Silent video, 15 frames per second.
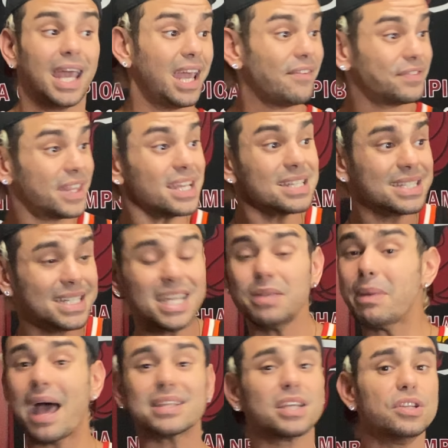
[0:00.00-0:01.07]
If this
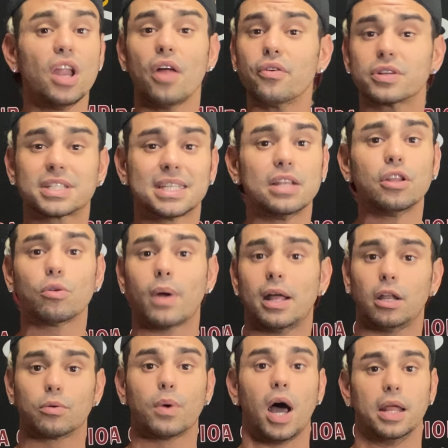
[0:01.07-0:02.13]
team has another
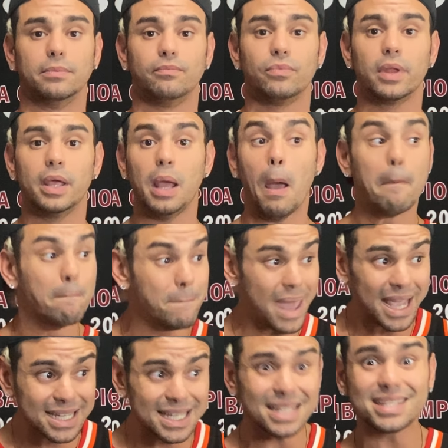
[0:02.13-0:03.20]
Cinderella run,
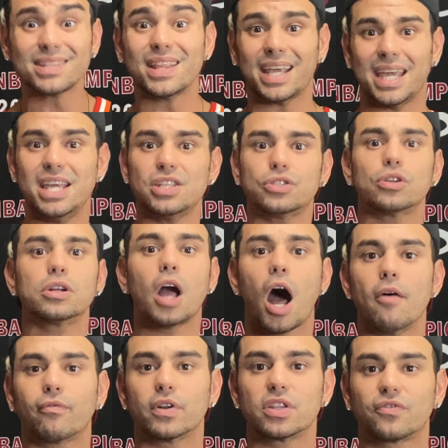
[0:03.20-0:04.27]
makes it to the Eastern
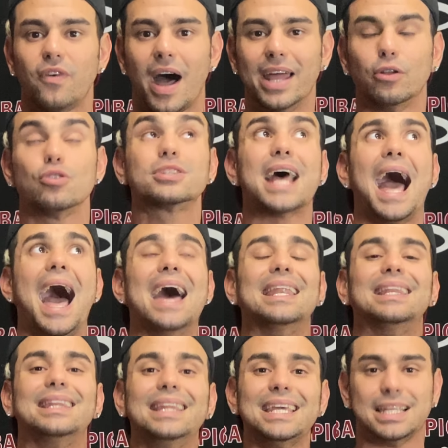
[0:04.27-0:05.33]
Conference Finals
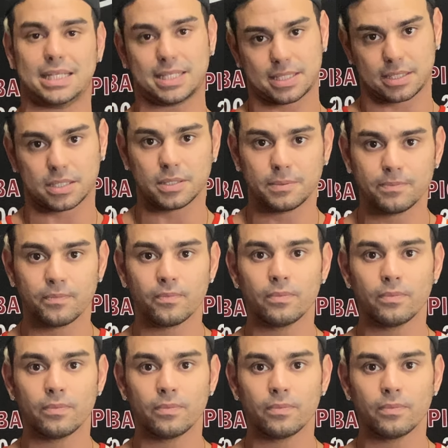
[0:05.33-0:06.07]
at least,